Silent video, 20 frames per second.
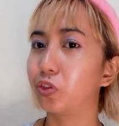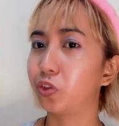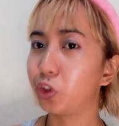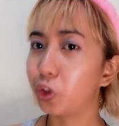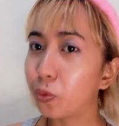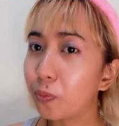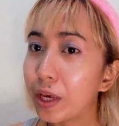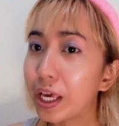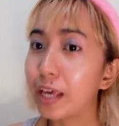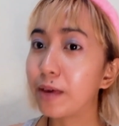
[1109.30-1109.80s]

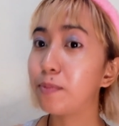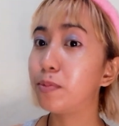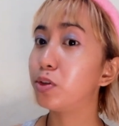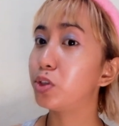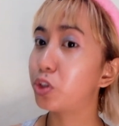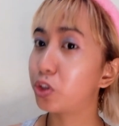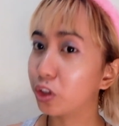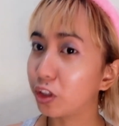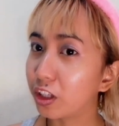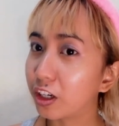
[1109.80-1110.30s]
you'll be able
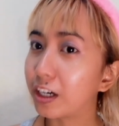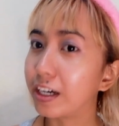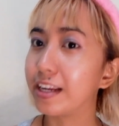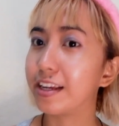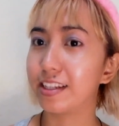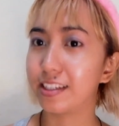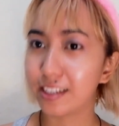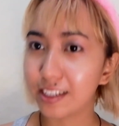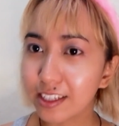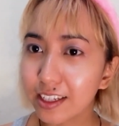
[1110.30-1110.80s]
to learn
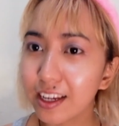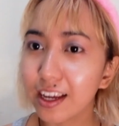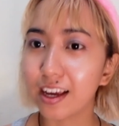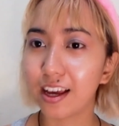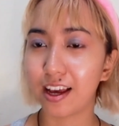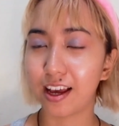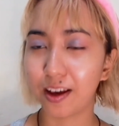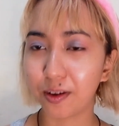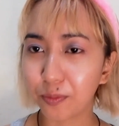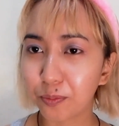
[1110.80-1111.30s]
it,
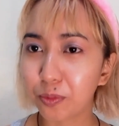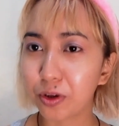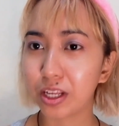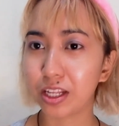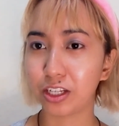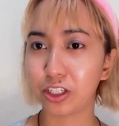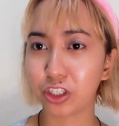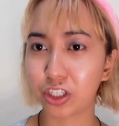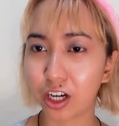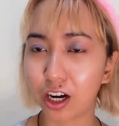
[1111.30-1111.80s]

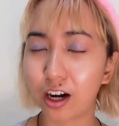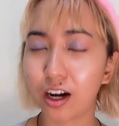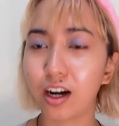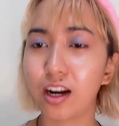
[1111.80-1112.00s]
pretty sure,